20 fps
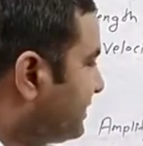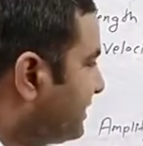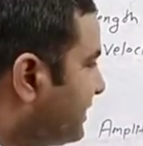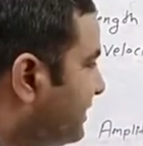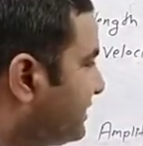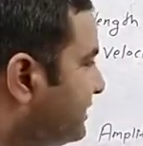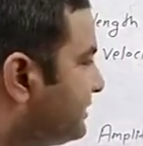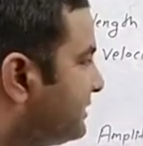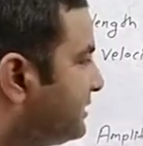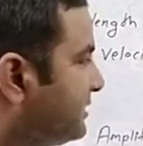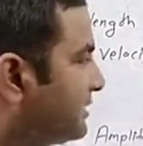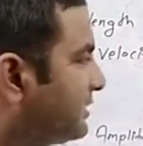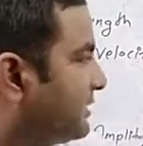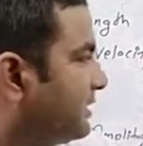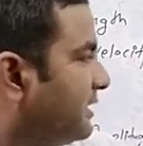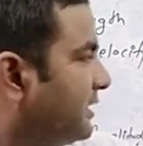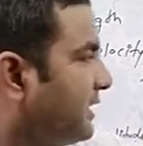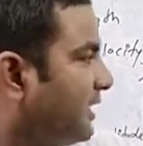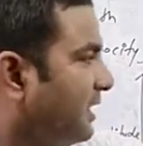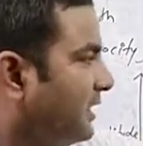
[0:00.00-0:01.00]
and
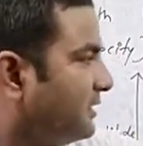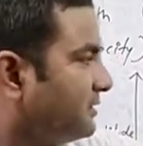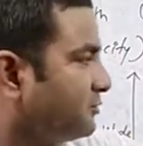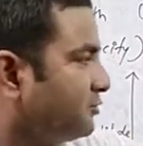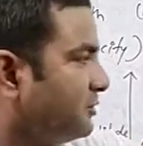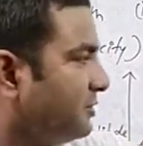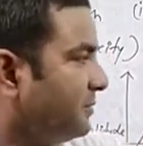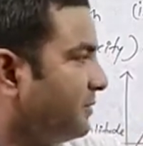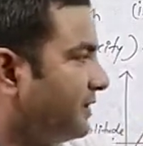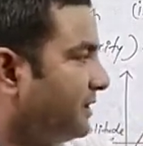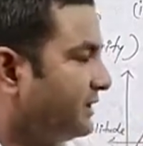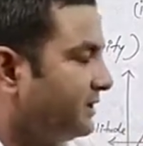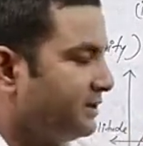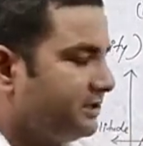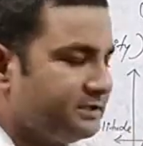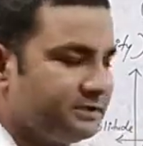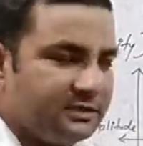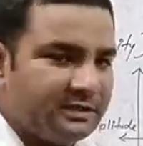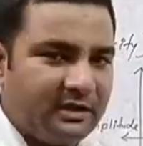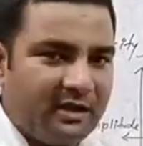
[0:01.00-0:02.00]
here also the particle
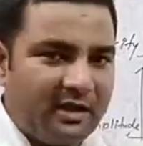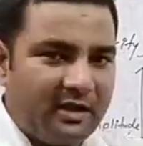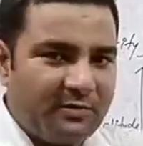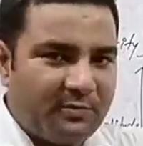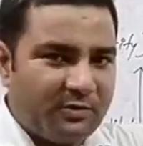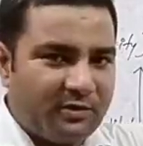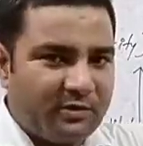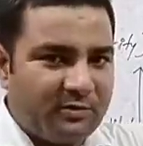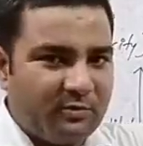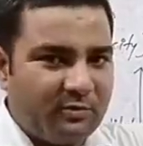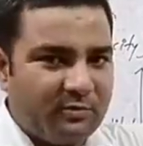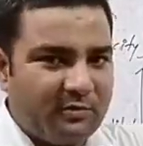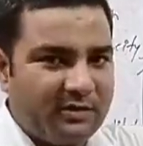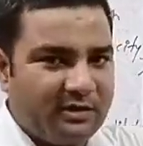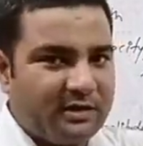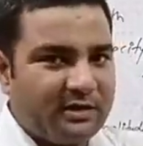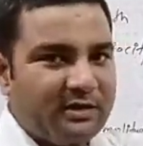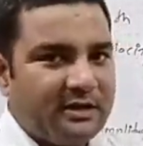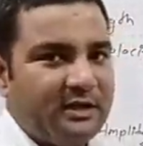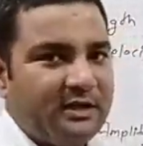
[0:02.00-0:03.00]
is in upward
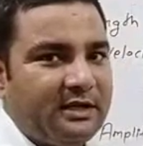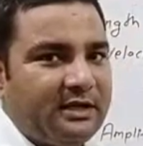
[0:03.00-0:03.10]
movement.